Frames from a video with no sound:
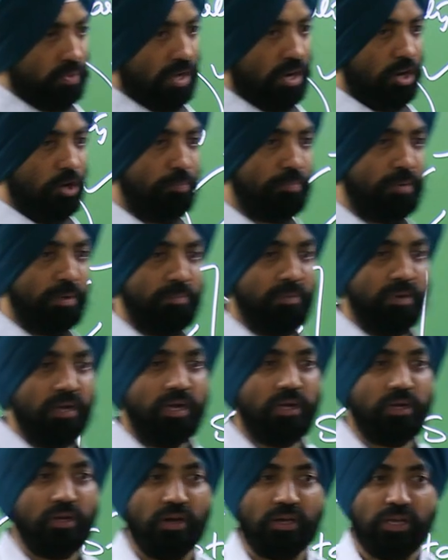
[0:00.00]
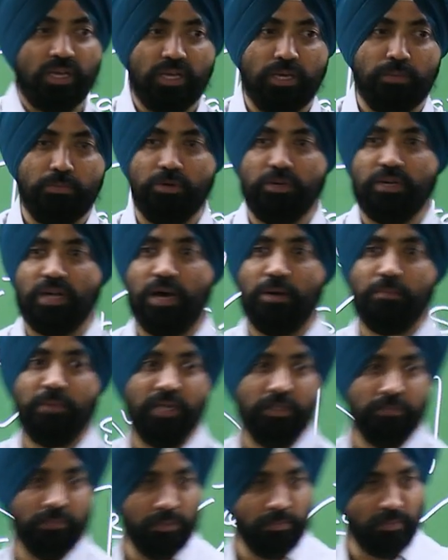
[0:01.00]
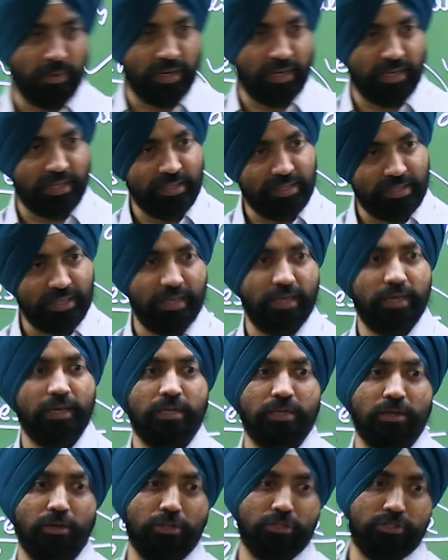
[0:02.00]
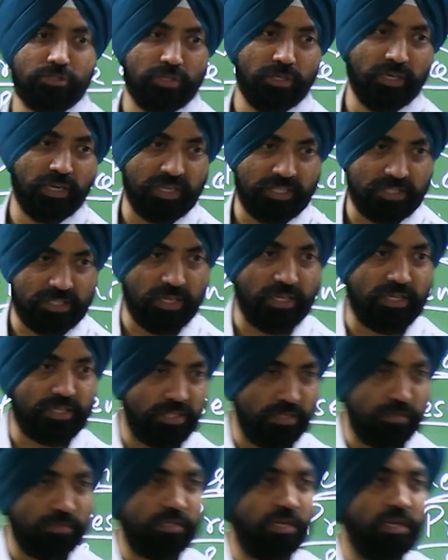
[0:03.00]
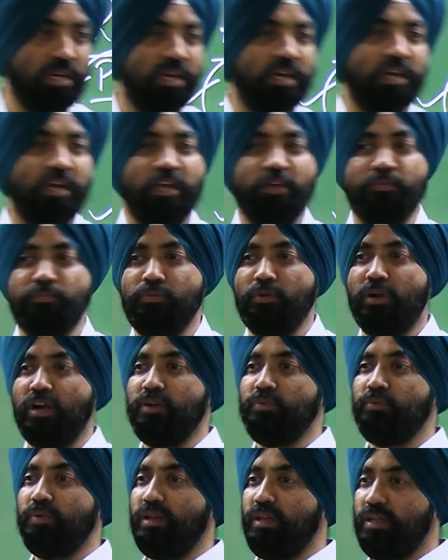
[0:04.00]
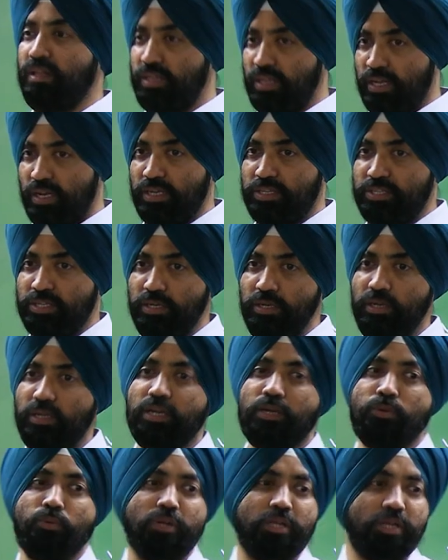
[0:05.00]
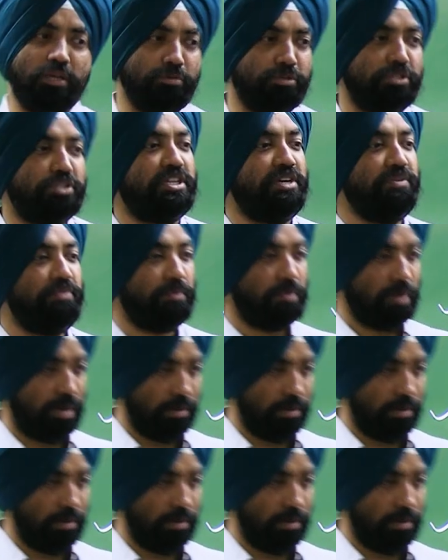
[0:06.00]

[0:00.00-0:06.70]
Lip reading: Now, people are talking about Aam Aadmi Party in Telangana also in next elections. If not winning the election, it will give stiff